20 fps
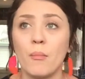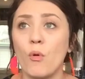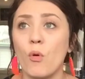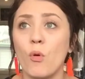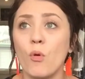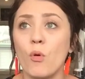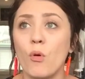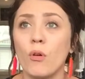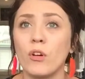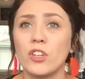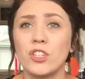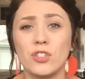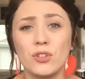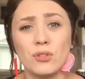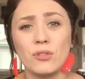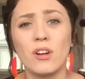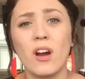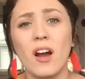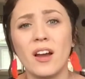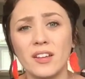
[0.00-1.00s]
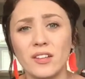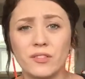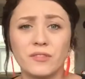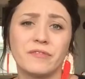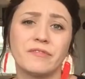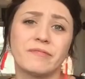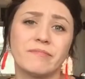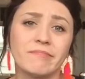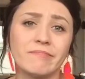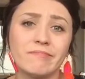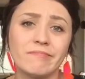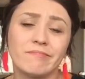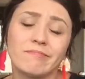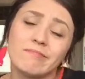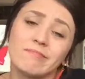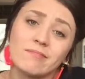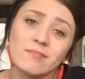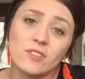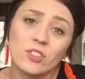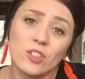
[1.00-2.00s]
Or do you kind of
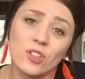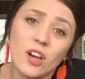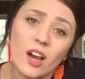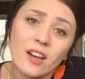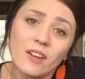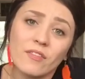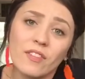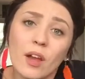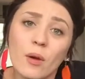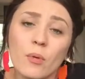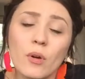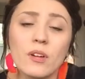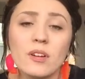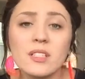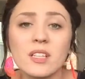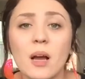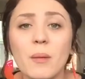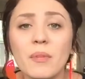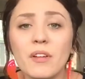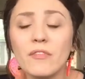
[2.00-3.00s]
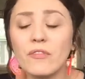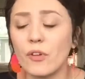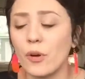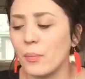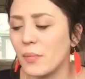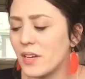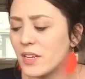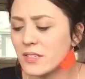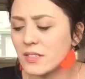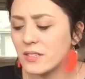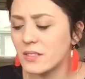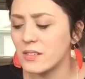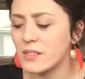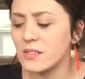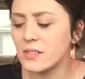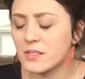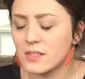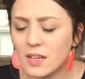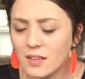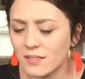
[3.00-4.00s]
get where he's coming from?
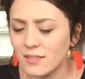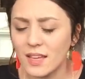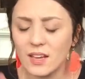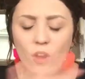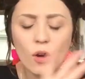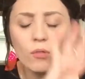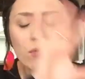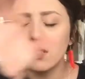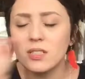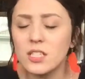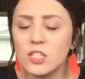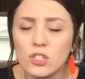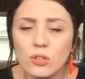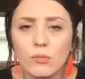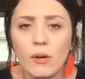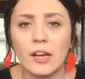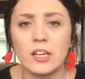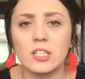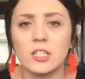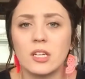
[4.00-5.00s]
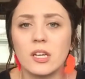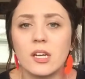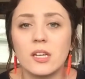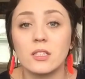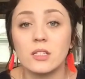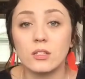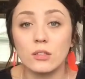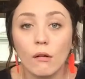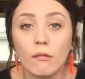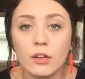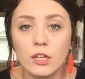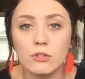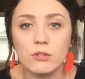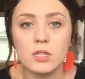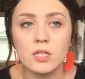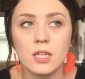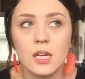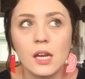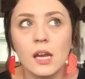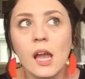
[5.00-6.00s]
That whole situation is so
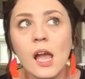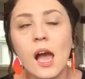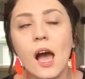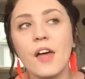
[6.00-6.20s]
interesting.